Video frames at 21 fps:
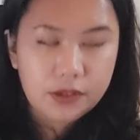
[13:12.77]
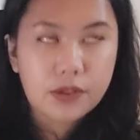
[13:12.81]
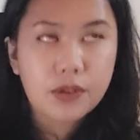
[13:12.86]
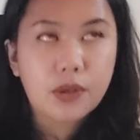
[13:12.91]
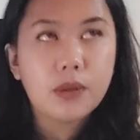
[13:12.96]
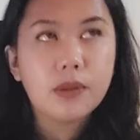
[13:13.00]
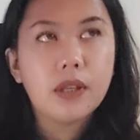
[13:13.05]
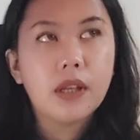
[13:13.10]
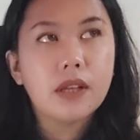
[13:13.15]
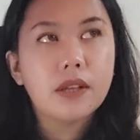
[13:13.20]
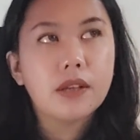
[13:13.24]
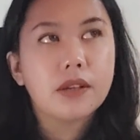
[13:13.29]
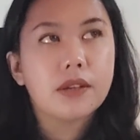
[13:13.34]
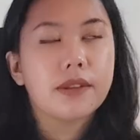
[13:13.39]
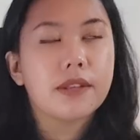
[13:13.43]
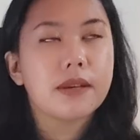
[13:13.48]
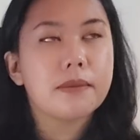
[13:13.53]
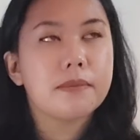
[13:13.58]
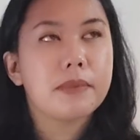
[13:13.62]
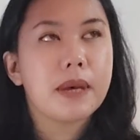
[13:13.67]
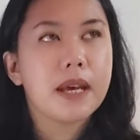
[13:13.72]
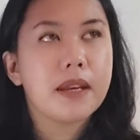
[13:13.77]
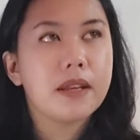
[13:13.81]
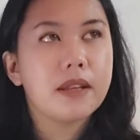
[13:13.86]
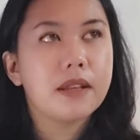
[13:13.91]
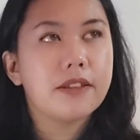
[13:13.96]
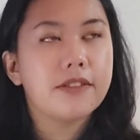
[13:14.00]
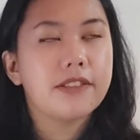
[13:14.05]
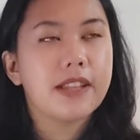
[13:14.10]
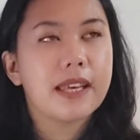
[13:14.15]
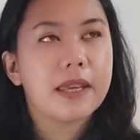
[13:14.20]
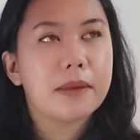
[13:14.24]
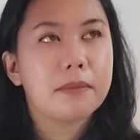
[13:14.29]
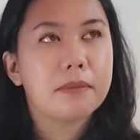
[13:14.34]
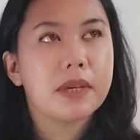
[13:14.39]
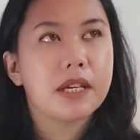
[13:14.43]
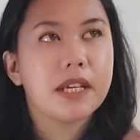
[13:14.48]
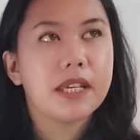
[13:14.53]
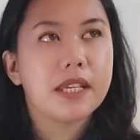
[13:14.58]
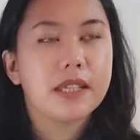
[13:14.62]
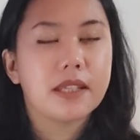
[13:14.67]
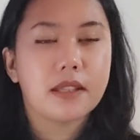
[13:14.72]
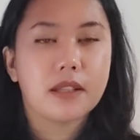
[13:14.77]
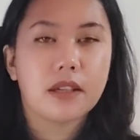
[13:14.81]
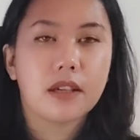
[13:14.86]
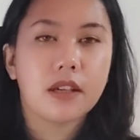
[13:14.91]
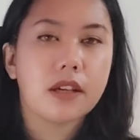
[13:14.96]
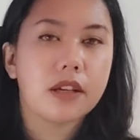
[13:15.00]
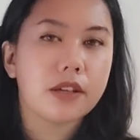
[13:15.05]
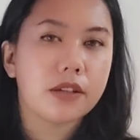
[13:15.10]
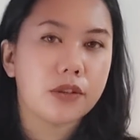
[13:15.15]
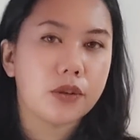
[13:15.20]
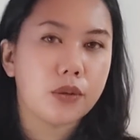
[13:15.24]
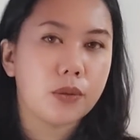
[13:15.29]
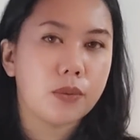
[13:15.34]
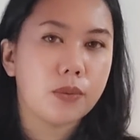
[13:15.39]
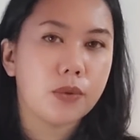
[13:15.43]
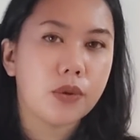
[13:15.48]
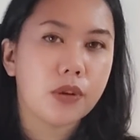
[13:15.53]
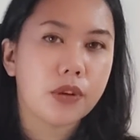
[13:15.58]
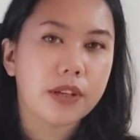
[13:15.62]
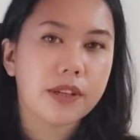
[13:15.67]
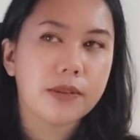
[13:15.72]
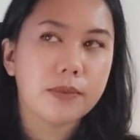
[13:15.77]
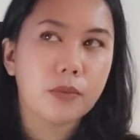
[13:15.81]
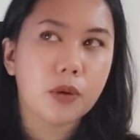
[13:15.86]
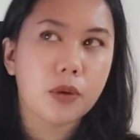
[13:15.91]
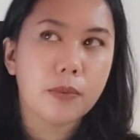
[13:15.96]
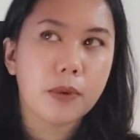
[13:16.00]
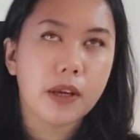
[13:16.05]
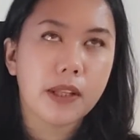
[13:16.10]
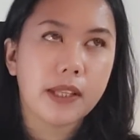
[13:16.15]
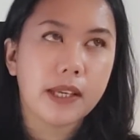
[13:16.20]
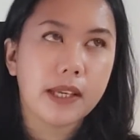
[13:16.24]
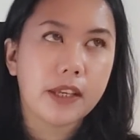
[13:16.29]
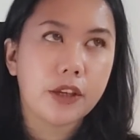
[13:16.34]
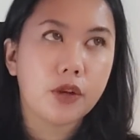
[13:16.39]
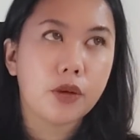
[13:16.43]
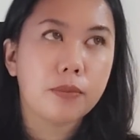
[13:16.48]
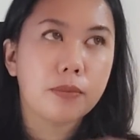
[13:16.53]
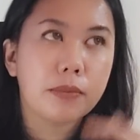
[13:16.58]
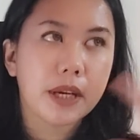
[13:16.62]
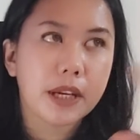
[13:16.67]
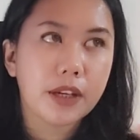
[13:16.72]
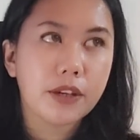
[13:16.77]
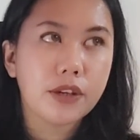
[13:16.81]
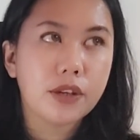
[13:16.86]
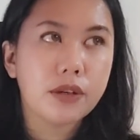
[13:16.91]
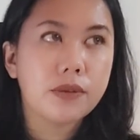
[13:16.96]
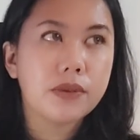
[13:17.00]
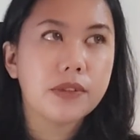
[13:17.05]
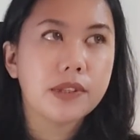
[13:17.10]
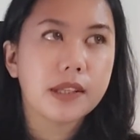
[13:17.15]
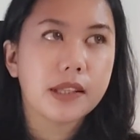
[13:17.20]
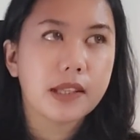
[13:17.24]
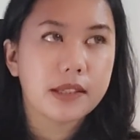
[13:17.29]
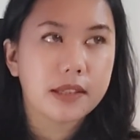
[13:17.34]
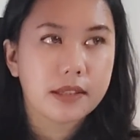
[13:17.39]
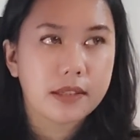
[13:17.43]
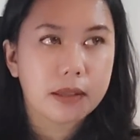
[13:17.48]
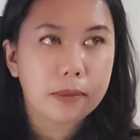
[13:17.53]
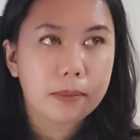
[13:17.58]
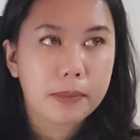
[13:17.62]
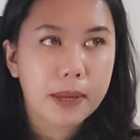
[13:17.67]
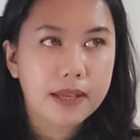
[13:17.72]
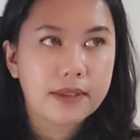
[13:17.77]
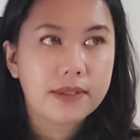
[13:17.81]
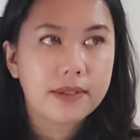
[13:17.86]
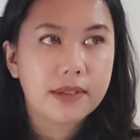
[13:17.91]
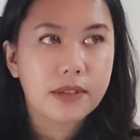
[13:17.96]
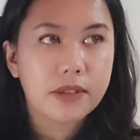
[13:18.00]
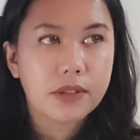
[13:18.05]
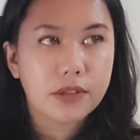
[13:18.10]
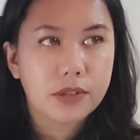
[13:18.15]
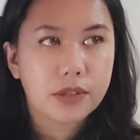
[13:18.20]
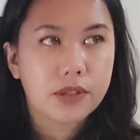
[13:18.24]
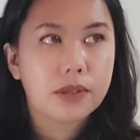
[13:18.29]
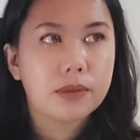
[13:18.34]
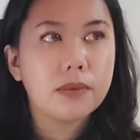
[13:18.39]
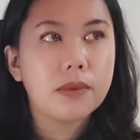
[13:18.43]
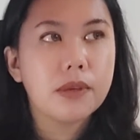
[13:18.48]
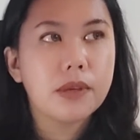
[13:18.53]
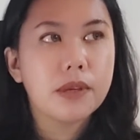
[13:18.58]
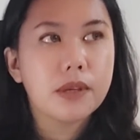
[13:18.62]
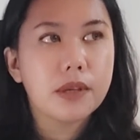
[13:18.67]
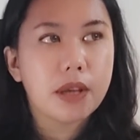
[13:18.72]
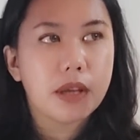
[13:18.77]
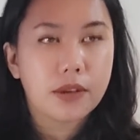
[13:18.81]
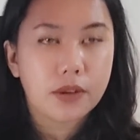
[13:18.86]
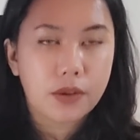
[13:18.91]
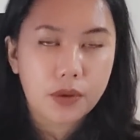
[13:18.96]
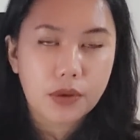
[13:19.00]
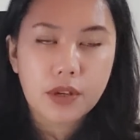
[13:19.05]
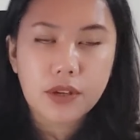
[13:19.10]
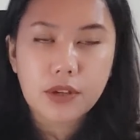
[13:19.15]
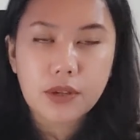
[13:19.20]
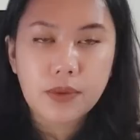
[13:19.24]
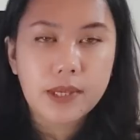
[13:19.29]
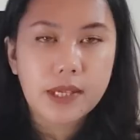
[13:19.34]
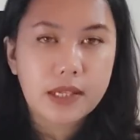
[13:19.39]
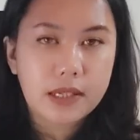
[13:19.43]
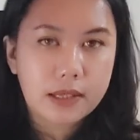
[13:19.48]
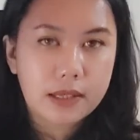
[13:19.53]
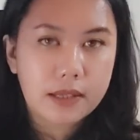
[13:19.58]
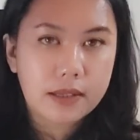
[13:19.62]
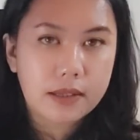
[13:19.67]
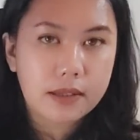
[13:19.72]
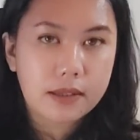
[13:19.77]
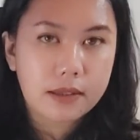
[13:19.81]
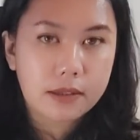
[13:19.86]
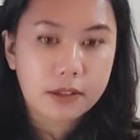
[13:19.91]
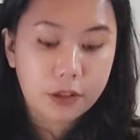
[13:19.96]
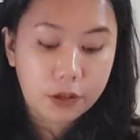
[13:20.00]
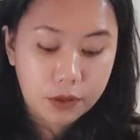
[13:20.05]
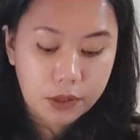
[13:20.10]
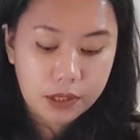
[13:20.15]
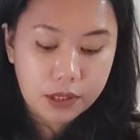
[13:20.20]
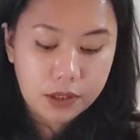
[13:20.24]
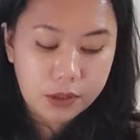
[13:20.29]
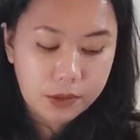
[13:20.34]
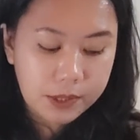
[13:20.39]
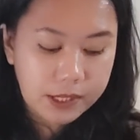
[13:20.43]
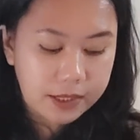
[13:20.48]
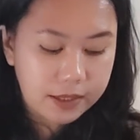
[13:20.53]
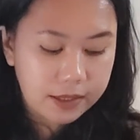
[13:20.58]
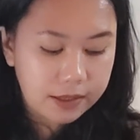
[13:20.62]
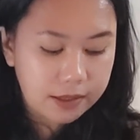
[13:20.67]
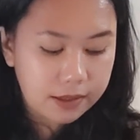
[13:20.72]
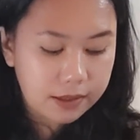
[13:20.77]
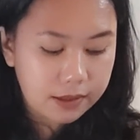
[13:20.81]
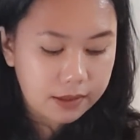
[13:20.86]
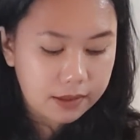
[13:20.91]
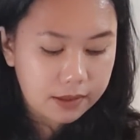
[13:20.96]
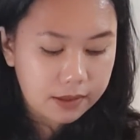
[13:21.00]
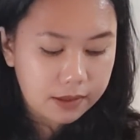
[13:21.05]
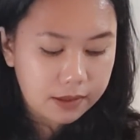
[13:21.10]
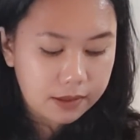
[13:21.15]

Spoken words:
It's no longer that battle of like mind and heart no more. It's more about like your mind knows that this is the best thing to do, and you're gonna do it. You're gonna do it.